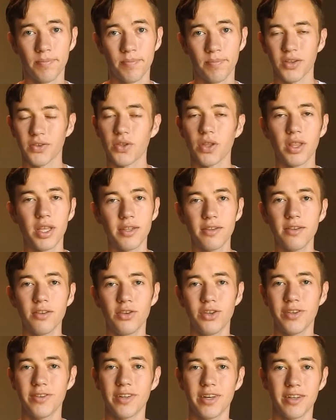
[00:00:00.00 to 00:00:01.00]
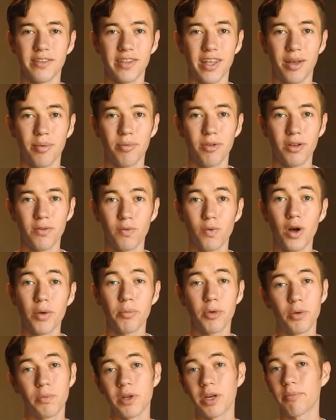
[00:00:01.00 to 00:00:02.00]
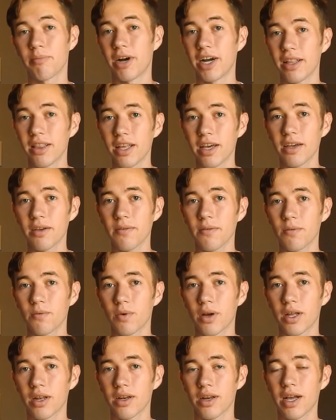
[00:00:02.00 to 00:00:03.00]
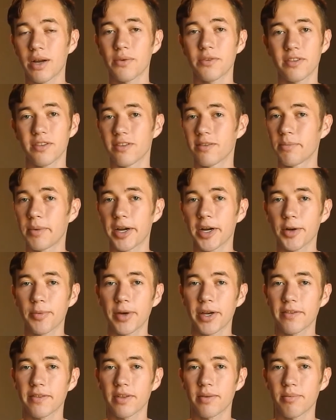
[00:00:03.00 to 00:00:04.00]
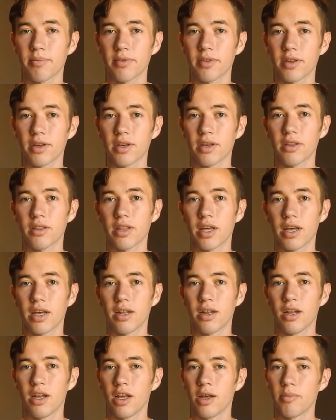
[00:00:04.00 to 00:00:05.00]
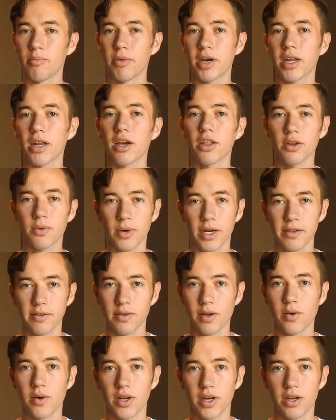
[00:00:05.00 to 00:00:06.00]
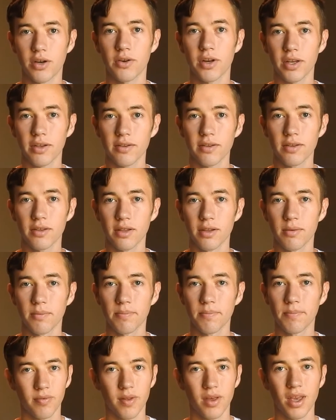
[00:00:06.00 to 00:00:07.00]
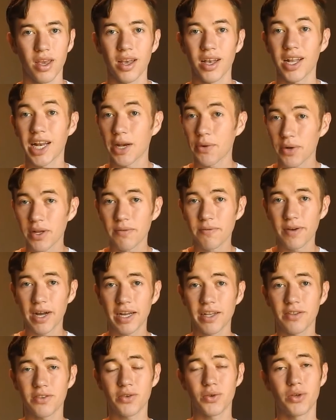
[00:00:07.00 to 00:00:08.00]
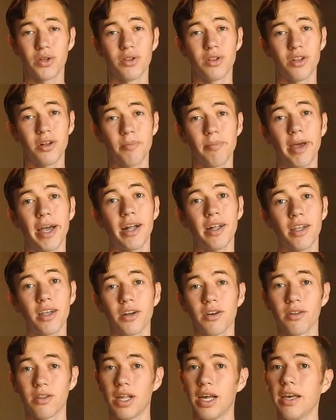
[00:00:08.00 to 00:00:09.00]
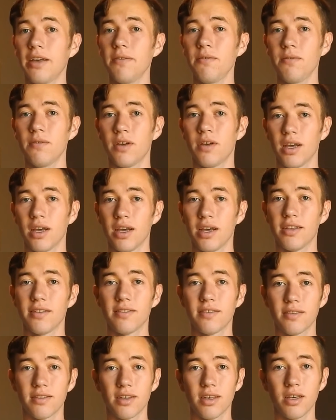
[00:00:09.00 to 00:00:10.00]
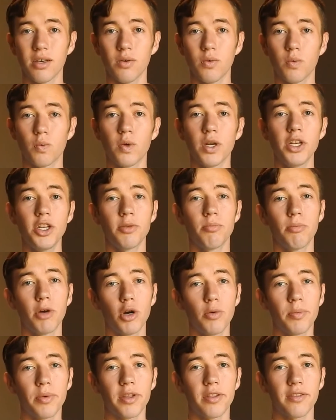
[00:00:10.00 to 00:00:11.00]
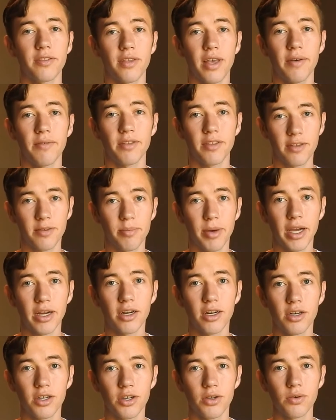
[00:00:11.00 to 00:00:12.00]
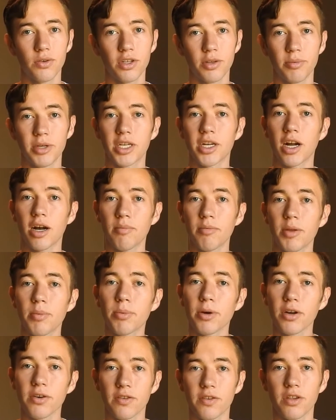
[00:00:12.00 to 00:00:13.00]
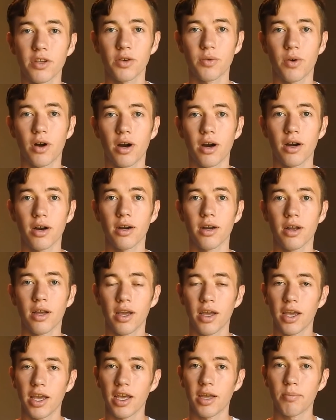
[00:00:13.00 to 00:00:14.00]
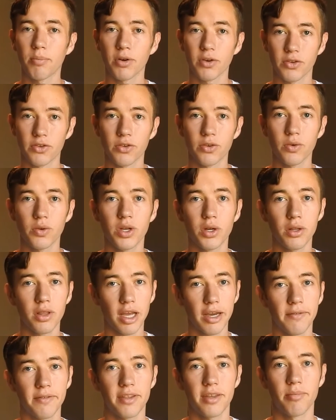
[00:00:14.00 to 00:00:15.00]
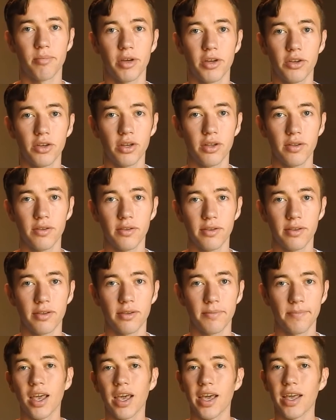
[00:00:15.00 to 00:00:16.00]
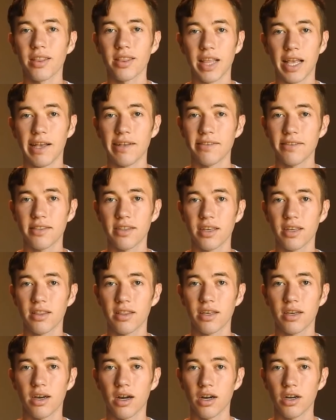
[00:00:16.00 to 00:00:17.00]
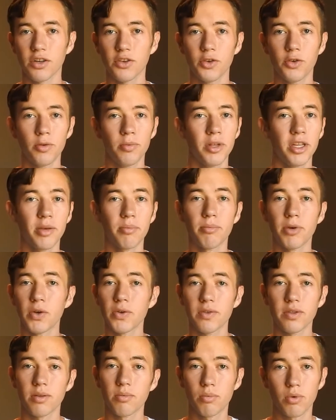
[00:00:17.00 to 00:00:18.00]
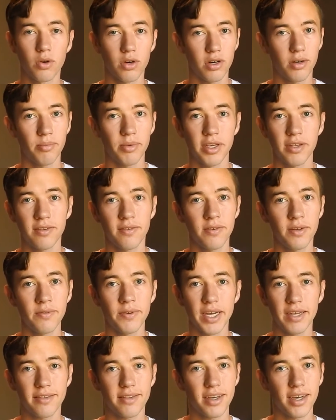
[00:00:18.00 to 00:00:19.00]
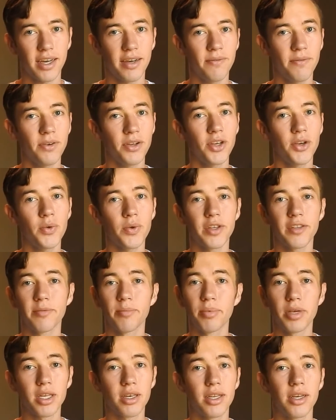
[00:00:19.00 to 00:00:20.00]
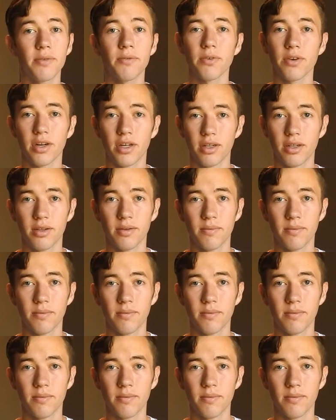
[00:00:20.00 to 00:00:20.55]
So this is just an example of one moment in my life when I was inspired by something that might otherwise go unnoticed. And I would advise you to look back at your life and see which moments have inspired you to become the person you are and pursue your life's ambitions. And lastly, the arguably most important piece of advice I have for you is be different.